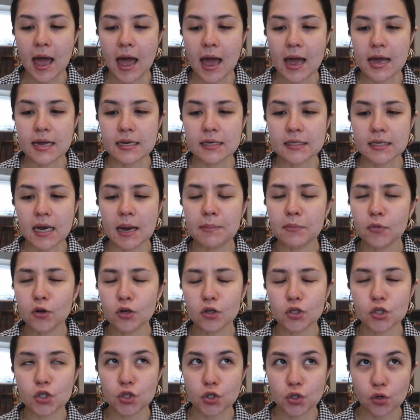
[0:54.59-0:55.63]
and I'm
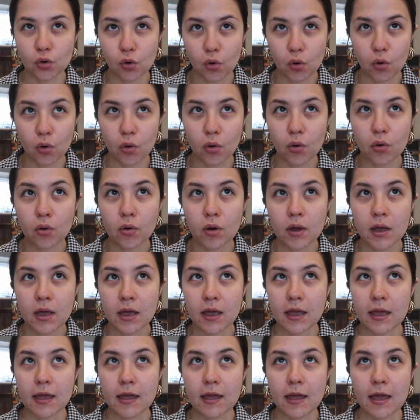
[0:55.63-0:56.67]
not sure
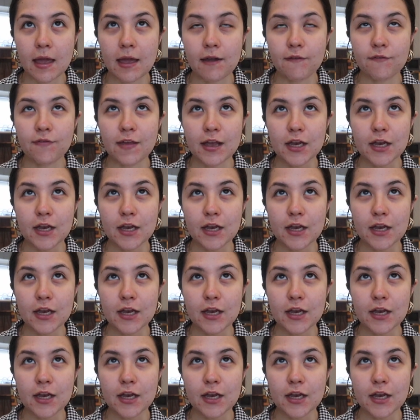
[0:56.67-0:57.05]
if